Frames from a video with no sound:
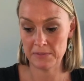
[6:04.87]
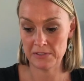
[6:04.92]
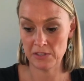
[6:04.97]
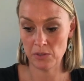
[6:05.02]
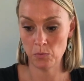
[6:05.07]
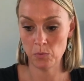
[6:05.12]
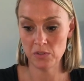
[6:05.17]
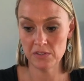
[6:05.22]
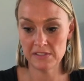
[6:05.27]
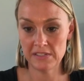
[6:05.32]

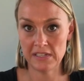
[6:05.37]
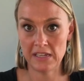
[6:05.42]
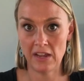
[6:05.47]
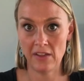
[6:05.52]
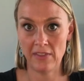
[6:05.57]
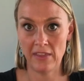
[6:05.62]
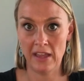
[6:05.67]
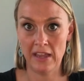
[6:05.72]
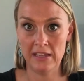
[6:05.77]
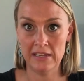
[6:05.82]
So we'll see
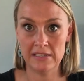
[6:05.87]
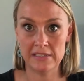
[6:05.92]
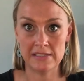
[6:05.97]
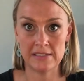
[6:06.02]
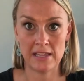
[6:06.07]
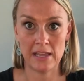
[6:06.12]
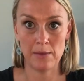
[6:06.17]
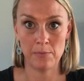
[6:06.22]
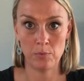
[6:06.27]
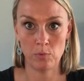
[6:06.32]
how that
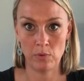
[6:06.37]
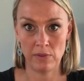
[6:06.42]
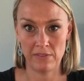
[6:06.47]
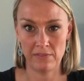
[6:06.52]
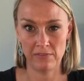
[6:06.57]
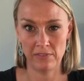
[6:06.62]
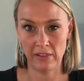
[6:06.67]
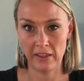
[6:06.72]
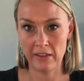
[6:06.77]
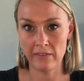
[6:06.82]
ends up with
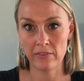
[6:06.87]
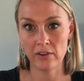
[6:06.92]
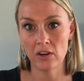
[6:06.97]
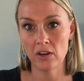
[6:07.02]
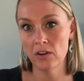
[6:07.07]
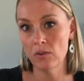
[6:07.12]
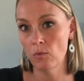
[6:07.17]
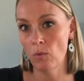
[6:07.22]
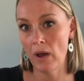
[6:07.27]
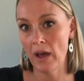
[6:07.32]

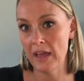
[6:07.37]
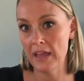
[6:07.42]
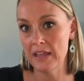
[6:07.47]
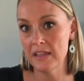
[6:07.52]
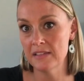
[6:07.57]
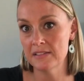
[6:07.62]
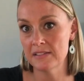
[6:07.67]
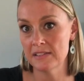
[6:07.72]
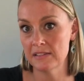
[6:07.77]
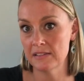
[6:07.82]
flavor
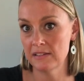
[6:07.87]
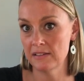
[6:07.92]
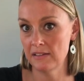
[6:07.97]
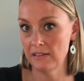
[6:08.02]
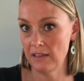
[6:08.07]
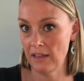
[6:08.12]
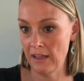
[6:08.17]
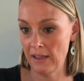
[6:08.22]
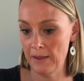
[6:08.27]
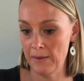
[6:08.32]
wise,
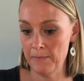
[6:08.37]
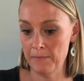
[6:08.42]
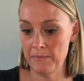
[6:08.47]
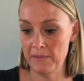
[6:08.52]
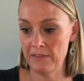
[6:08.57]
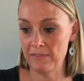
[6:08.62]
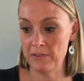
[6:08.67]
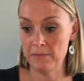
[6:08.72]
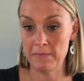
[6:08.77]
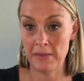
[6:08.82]

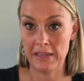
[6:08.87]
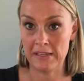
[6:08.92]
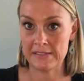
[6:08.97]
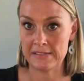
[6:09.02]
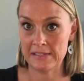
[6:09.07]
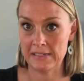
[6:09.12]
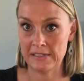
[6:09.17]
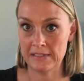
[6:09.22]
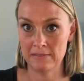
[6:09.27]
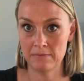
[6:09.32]
if it
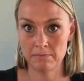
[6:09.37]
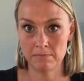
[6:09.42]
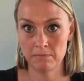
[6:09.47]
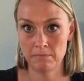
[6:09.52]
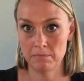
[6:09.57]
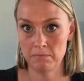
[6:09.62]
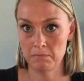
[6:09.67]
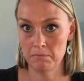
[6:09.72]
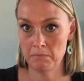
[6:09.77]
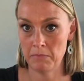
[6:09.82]
makes it
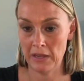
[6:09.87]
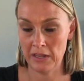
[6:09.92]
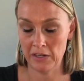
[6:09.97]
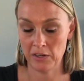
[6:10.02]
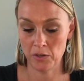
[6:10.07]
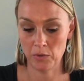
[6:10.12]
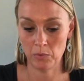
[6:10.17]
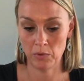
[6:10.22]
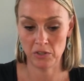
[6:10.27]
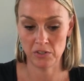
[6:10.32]

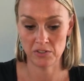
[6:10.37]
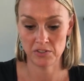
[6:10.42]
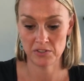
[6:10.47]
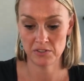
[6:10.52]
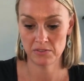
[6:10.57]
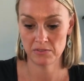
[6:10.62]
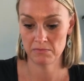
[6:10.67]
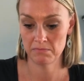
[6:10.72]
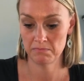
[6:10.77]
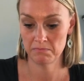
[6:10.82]
better,
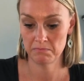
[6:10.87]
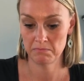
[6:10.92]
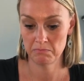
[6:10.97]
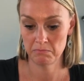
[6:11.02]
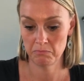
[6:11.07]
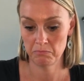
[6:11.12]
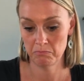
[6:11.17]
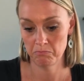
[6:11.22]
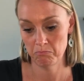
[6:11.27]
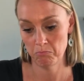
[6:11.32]
worse,
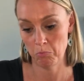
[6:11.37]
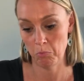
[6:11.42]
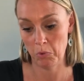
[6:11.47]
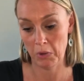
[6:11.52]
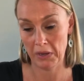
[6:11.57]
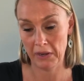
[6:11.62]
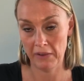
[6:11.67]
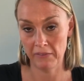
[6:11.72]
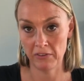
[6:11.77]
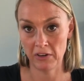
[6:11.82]

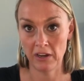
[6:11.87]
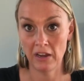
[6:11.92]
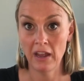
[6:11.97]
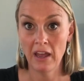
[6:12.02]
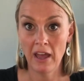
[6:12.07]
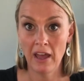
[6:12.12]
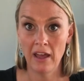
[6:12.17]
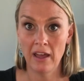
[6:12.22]
whatever.